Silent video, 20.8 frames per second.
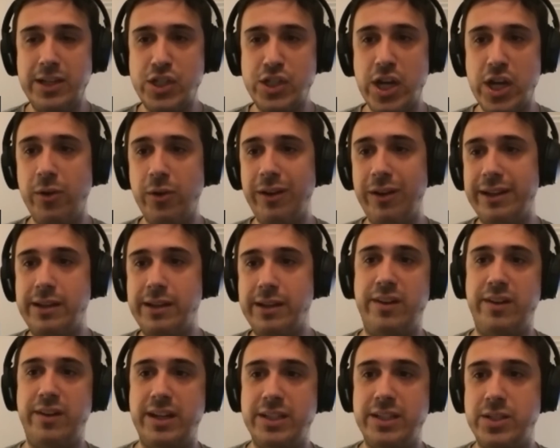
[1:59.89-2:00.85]
general, I
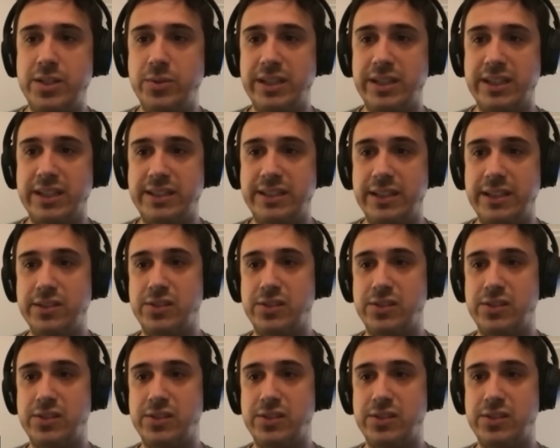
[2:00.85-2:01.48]
advise to take things